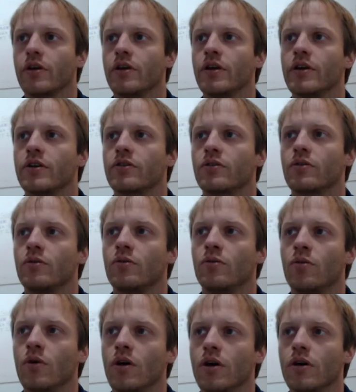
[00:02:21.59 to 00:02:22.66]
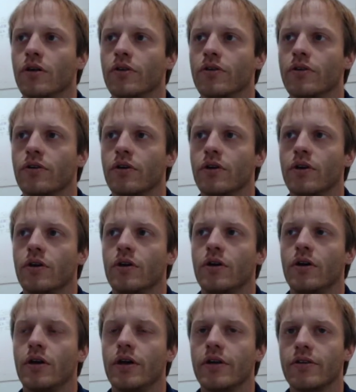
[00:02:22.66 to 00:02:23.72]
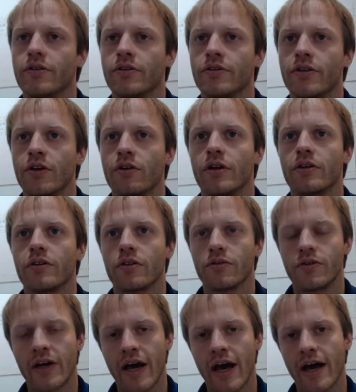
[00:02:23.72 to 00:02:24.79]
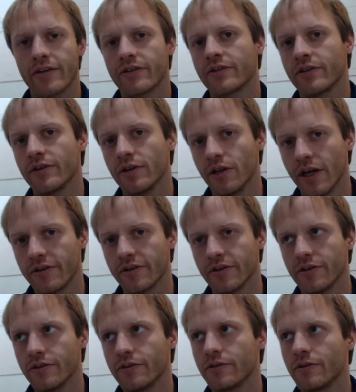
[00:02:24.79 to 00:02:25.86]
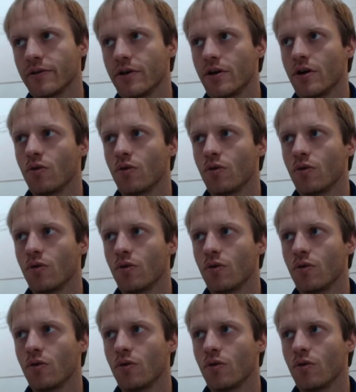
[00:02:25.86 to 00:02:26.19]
It was a series of tasks and lessons